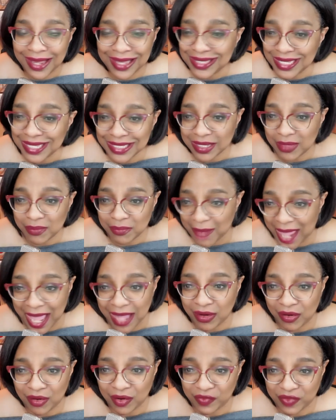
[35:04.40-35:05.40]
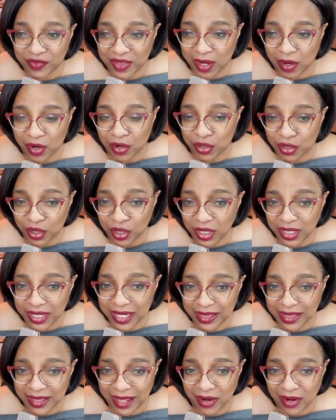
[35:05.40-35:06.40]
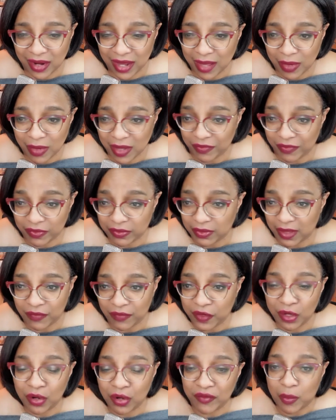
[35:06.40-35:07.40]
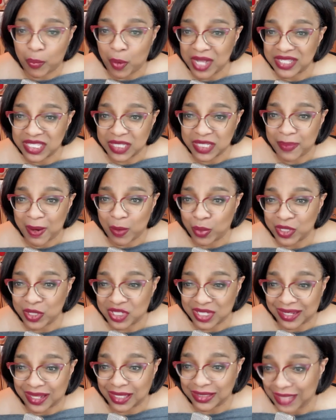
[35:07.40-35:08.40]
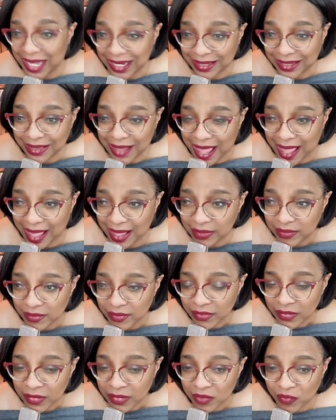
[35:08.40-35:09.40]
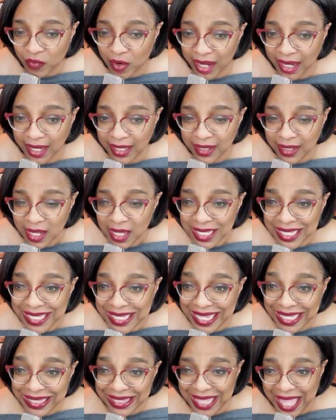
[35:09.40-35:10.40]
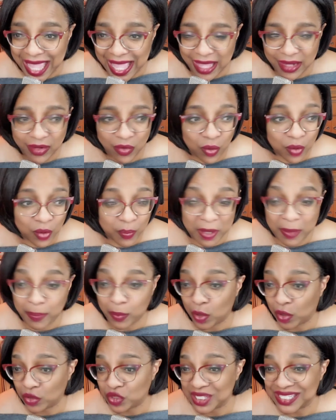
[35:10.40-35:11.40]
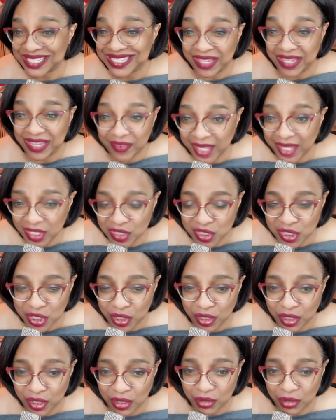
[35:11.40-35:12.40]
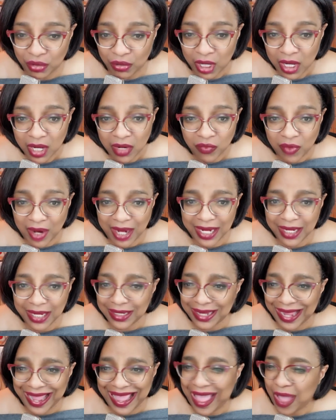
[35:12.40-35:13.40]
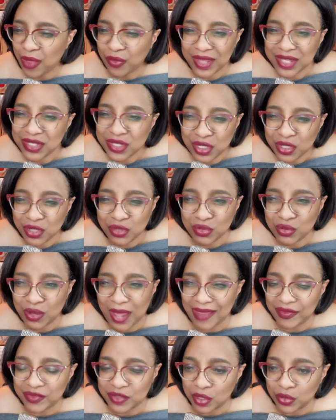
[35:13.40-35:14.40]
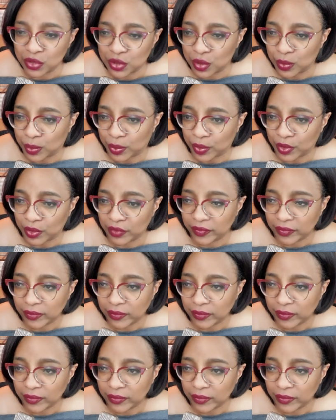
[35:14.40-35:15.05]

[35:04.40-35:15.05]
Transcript: doesn't matter if they are good and they're if, if you don't have a process by which to collect that right get that or people aren't just giving it to you right how then do you have social proof